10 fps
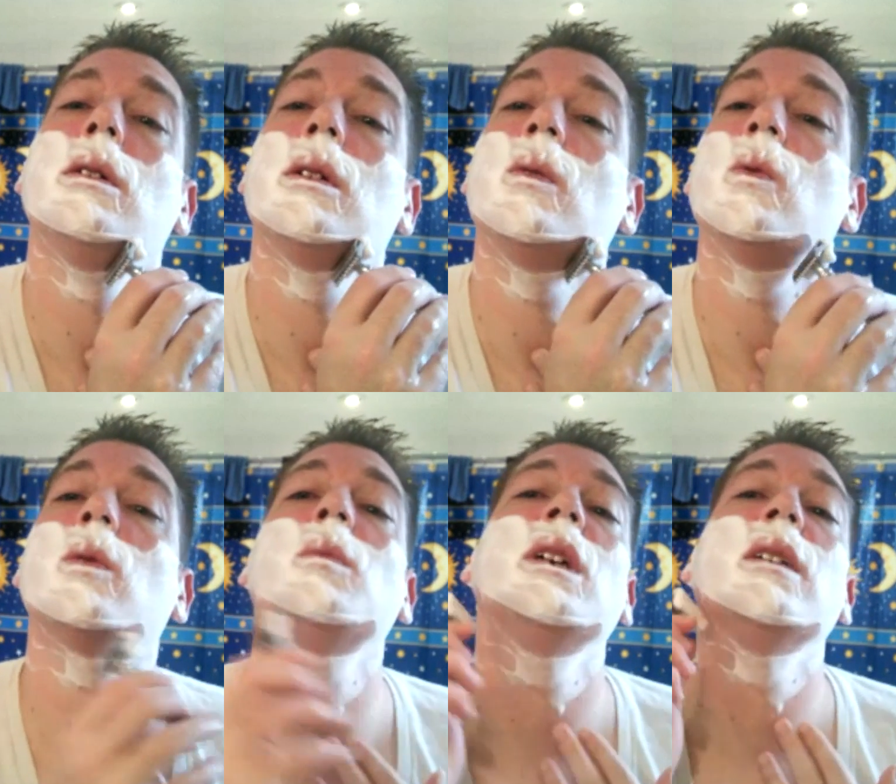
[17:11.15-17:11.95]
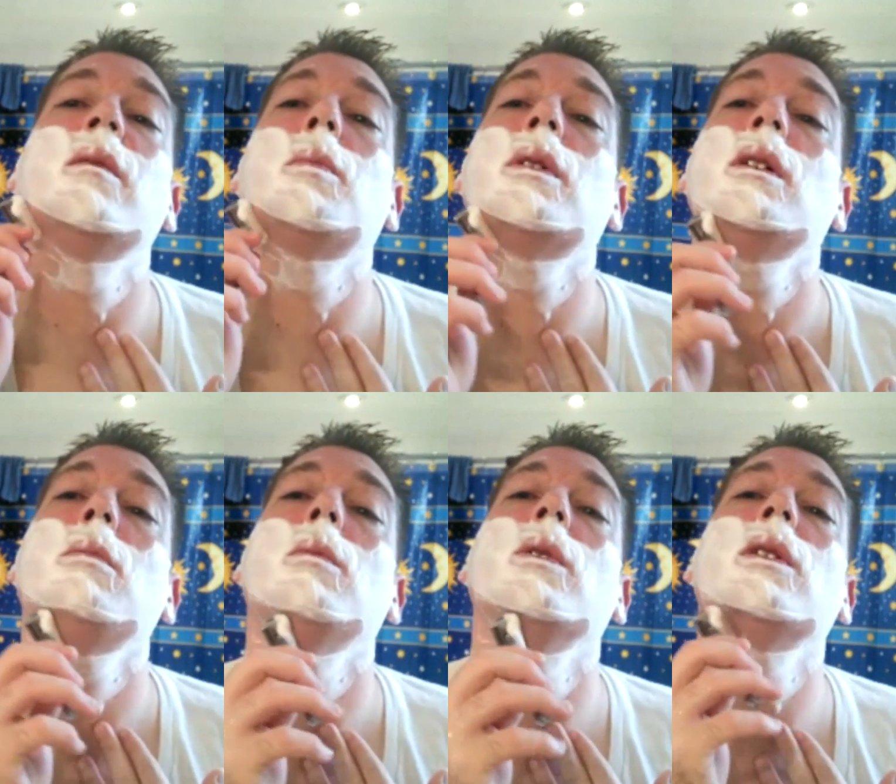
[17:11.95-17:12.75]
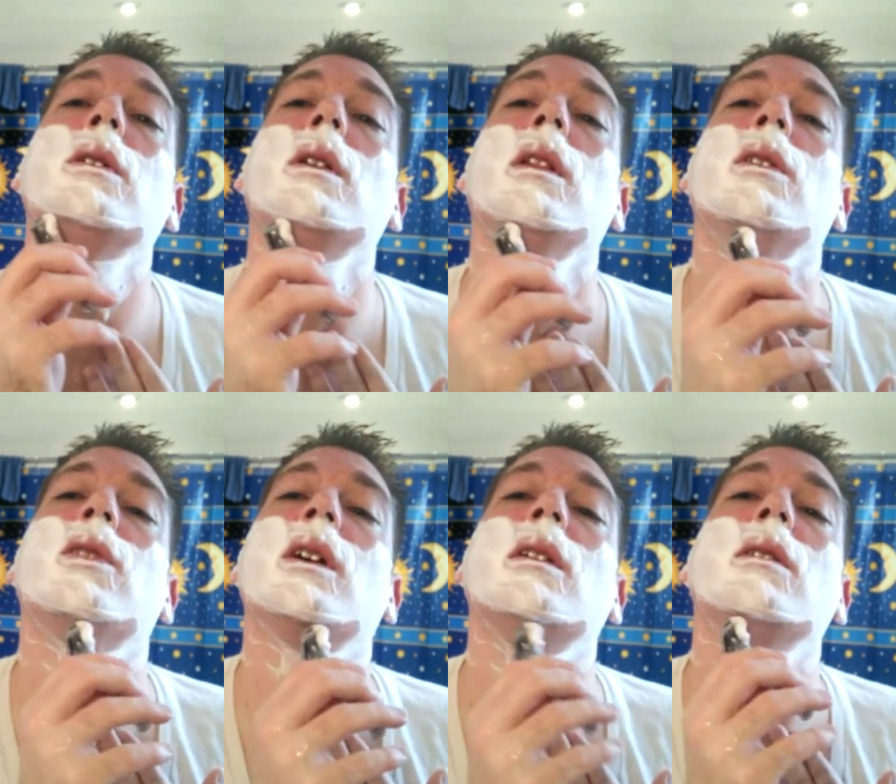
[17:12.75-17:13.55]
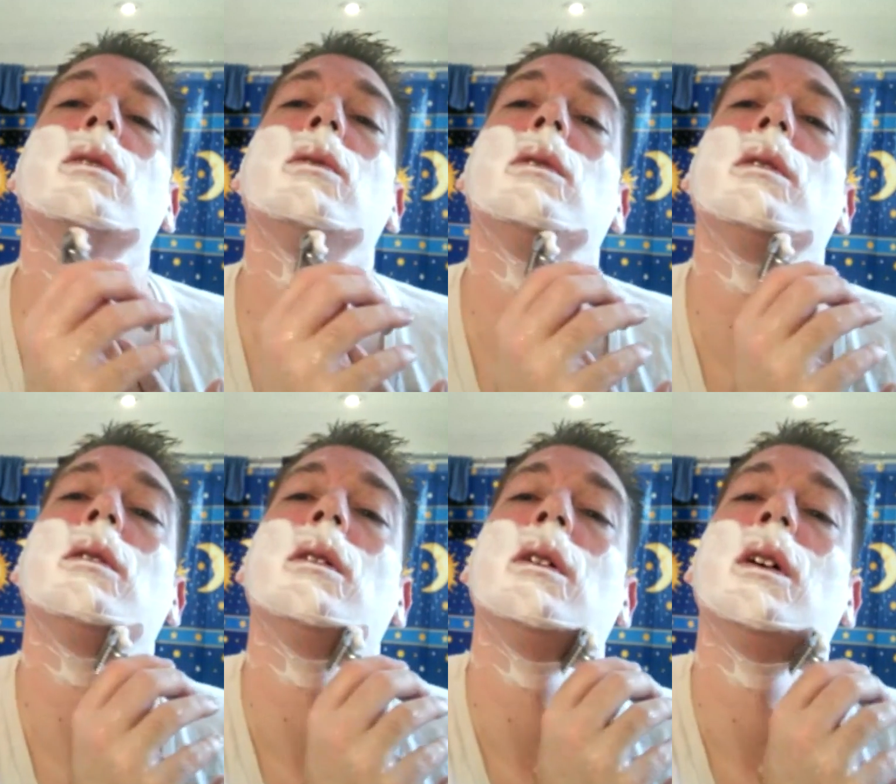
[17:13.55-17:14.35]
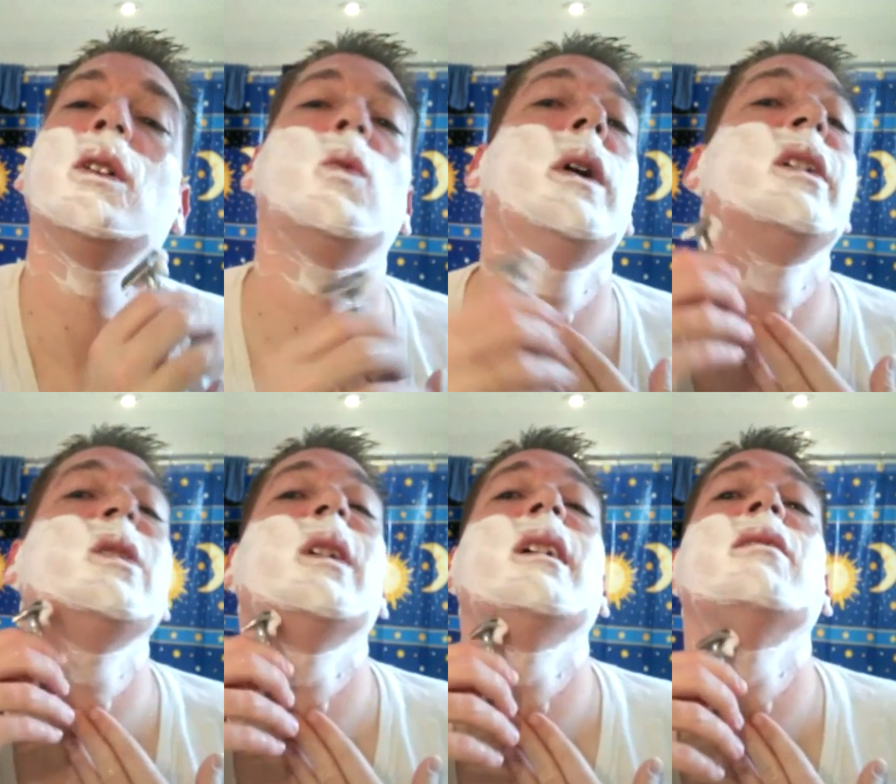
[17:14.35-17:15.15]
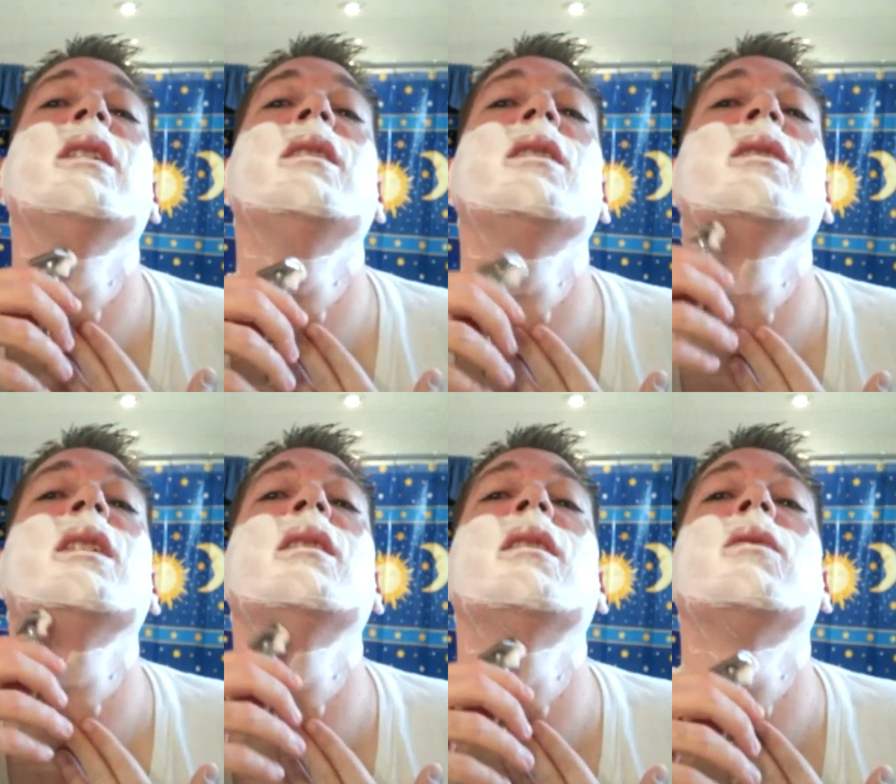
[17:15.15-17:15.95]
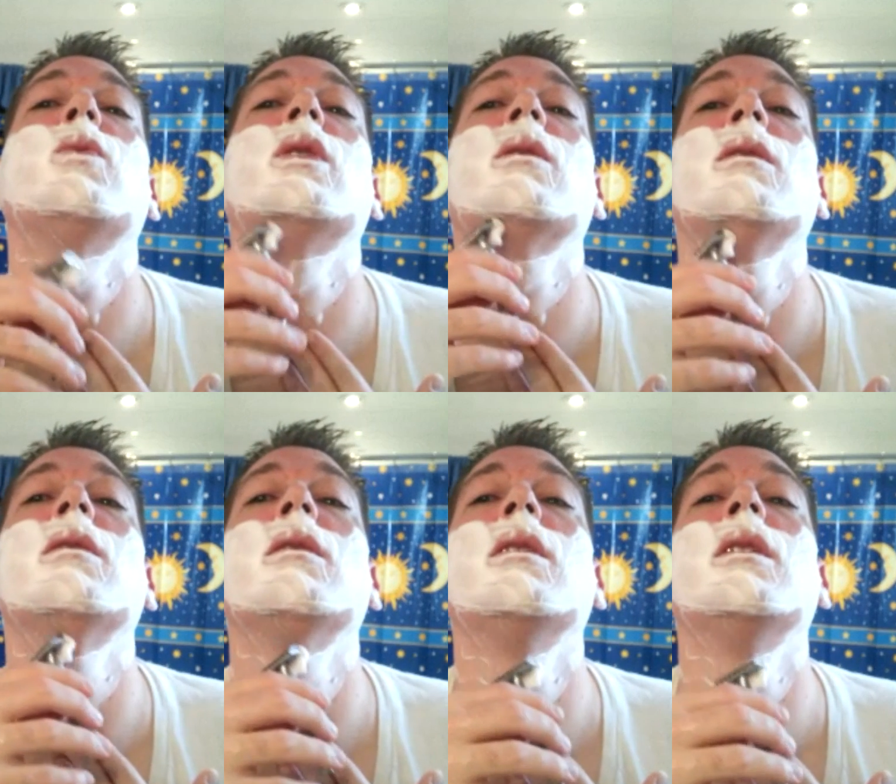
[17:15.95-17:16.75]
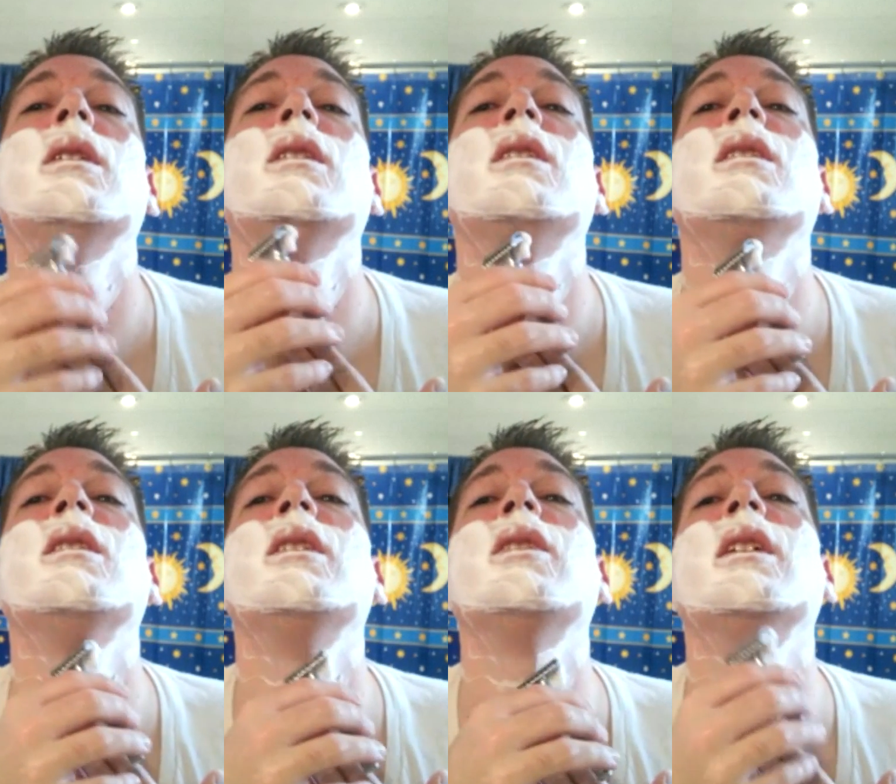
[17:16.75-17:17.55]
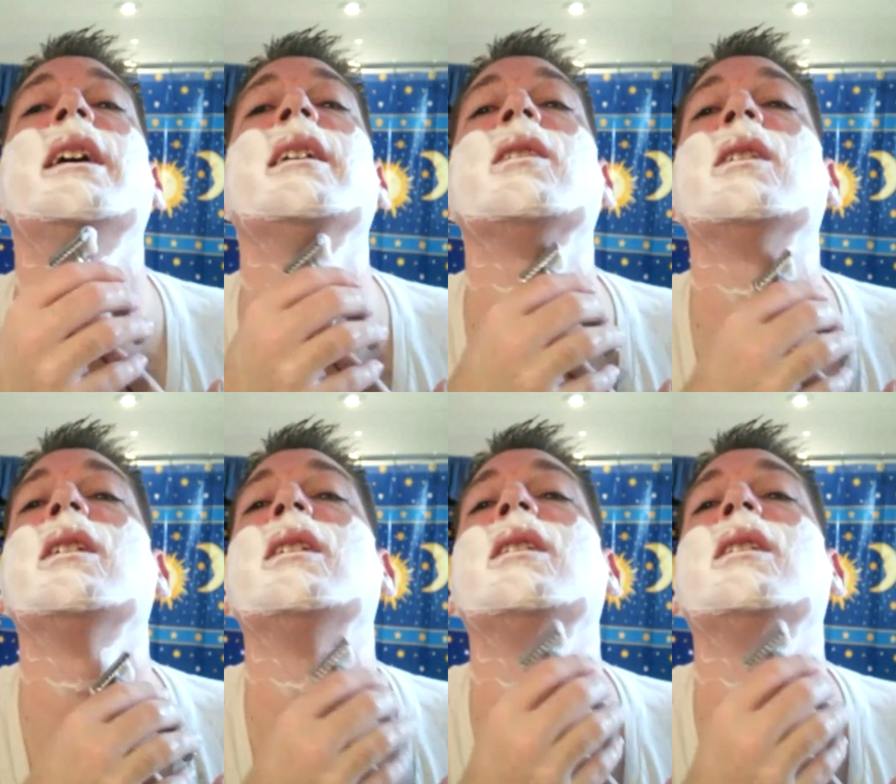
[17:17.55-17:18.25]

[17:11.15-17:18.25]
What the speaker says: I don't normally have a problem with it unless I load way too heavy and don't get enough water in the lather.